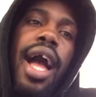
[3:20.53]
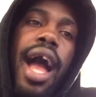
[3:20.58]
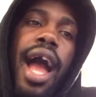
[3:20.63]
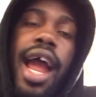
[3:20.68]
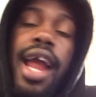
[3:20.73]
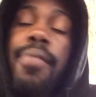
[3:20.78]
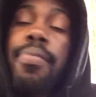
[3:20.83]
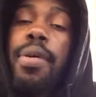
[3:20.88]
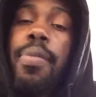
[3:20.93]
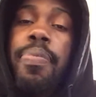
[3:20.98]

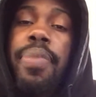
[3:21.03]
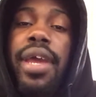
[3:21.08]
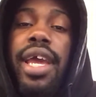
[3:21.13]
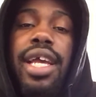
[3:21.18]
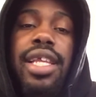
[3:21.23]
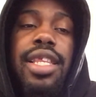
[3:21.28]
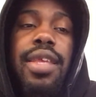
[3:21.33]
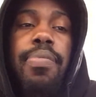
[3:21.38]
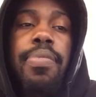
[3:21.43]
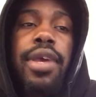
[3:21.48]
I am
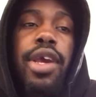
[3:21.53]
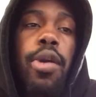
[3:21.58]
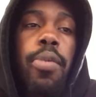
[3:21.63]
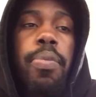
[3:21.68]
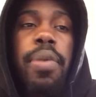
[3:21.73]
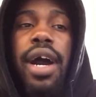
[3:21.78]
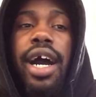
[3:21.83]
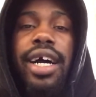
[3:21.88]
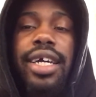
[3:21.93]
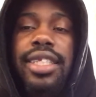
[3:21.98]
prepared to
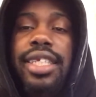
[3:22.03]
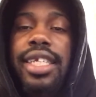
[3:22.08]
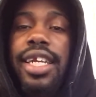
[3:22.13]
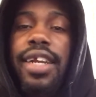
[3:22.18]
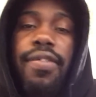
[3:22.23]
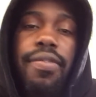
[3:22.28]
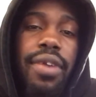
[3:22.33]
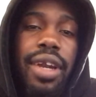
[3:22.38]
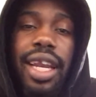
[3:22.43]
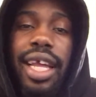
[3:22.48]
build
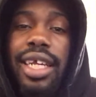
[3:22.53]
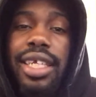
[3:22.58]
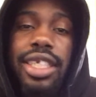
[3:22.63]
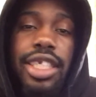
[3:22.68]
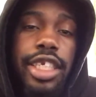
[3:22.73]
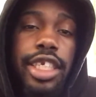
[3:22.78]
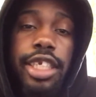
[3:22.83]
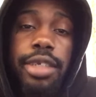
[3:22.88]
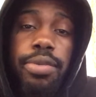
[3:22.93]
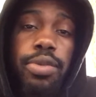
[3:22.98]
positive
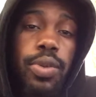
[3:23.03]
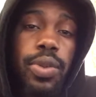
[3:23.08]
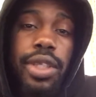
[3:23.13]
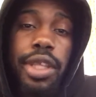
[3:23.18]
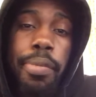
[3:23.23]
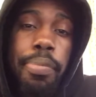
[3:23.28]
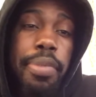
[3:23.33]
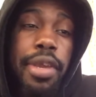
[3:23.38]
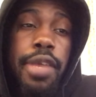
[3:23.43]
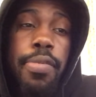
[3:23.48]
relationships with
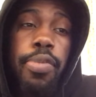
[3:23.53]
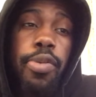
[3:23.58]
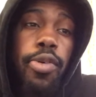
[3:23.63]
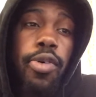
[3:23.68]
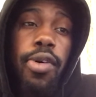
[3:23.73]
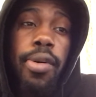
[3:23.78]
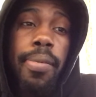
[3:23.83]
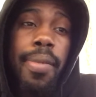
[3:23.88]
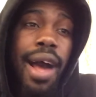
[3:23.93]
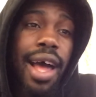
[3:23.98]
the
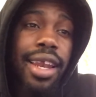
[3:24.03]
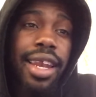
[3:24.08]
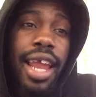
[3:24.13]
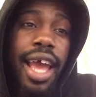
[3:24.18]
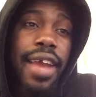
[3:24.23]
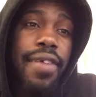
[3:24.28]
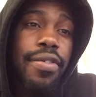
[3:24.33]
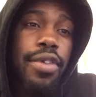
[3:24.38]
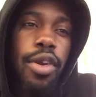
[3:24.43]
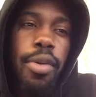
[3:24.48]
people in my
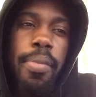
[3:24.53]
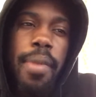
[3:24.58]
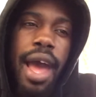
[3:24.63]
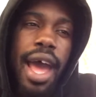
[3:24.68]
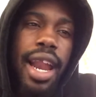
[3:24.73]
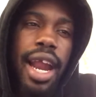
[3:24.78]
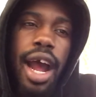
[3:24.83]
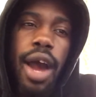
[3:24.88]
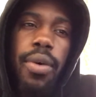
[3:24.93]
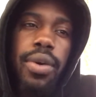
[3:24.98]
life, no
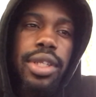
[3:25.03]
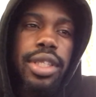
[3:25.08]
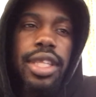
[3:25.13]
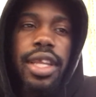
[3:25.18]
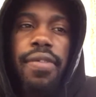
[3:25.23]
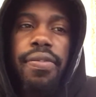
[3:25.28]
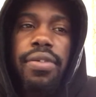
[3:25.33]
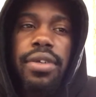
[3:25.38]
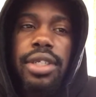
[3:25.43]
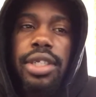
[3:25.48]
matter our
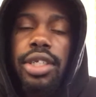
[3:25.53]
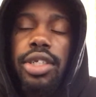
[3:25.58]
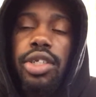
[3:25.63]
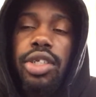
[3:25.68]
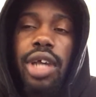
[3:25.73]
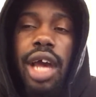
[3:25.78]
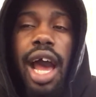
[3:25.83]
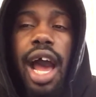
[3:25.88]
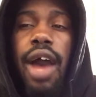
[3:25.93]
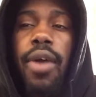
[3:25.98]

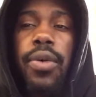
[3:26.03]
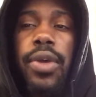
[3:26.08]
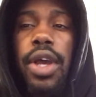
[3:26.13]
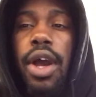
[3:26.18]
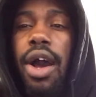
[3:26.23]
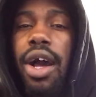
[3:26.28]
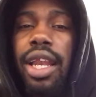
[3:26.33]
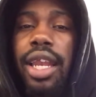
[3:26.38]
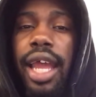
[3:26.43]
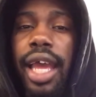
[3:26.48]
differences or how we
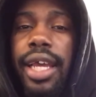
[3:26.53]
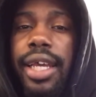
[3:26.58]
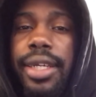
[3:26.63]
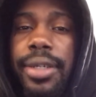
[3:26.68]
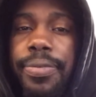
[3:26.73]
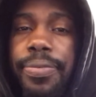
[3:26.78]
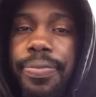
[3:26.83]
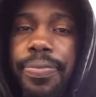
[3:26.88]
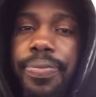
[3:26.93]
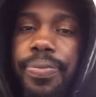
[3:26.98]
are alike.